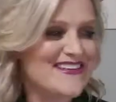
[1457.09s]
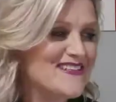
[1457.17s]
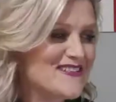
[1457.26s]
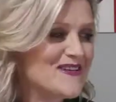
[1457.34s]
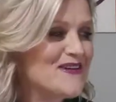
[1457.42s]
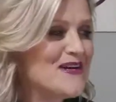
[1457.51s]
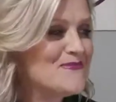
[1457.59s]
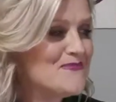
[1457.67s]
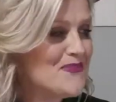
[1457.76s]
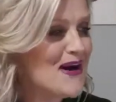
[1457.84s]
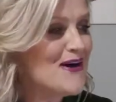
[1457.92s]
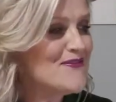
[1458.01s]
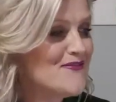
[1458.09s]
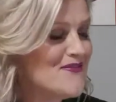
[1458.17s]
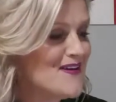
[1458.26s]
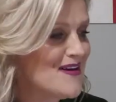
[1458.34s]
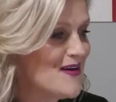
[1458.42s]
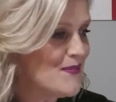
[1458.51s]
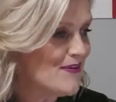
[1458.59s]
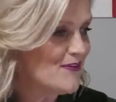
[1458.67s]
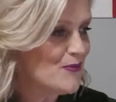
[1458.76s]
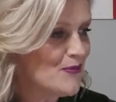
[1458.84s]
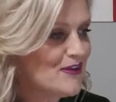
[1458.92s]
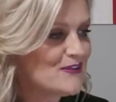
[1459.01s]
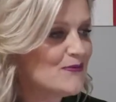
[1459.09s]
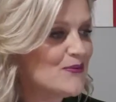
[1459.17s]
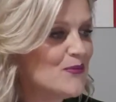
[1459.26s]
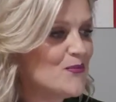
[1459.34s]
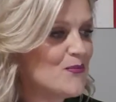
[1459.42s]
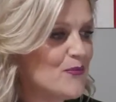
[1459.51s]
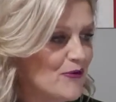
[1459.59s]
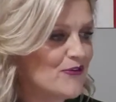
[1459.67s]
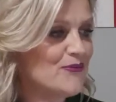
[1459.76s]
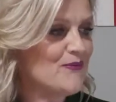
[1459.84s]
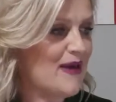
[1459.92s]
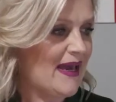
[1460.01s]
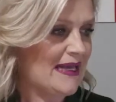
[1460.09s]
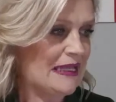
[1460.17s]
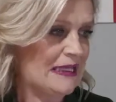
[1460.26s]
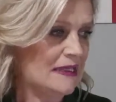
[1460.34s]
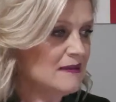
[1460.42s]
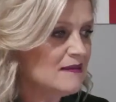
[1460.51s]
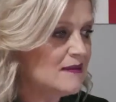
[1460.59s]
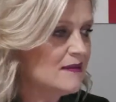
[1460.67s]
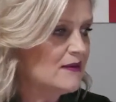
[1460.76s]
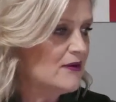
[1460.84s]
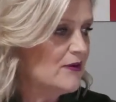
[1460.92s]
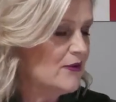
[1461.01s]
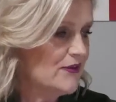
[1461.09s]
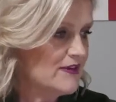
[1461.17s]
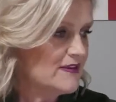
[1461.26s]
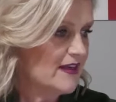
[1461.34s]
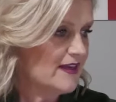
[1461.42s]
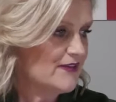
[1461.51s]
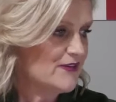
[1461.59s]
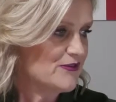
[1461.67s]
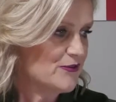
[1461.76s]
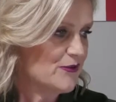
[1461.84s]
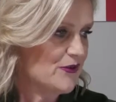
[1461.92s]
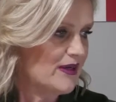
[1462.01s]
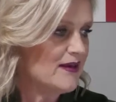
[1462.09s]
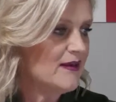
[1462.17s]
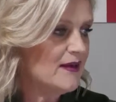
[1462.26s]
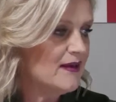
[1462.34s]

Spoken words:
So above, if the bricks are on the bottom panelling on the second story,